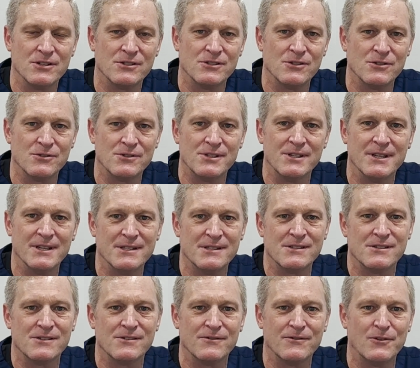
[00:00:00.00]

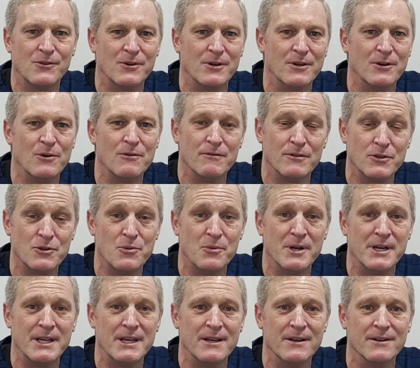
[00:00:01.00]
Associates for over
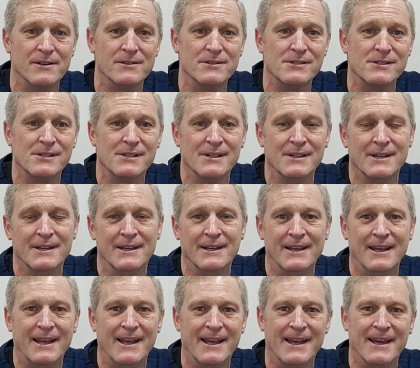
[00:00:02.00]
20 years,
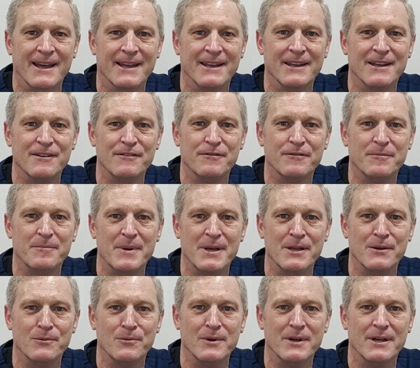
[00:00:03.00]
and I've
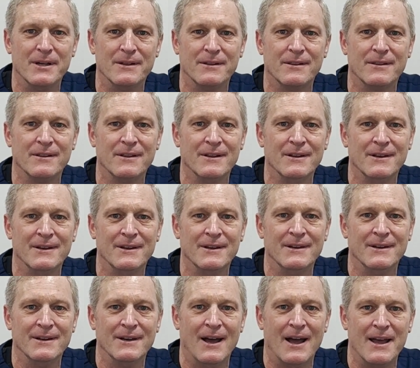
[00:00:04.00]
been with
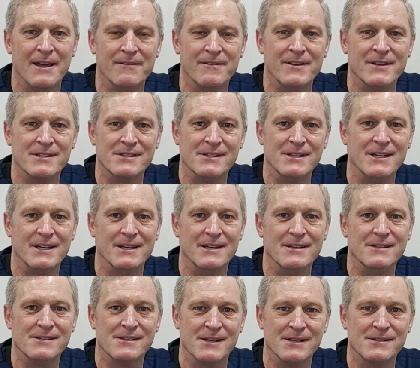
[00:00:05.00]
IVC
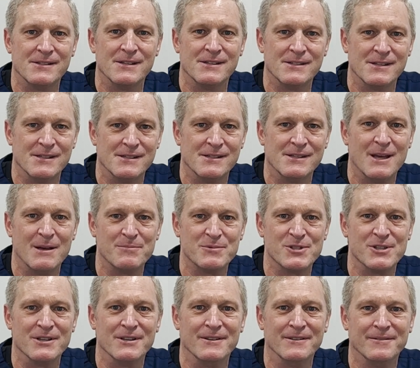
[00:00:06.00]
since its
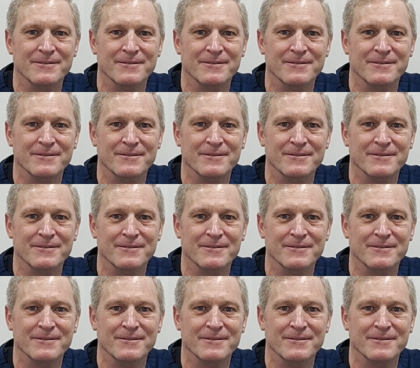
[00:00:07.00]
inception.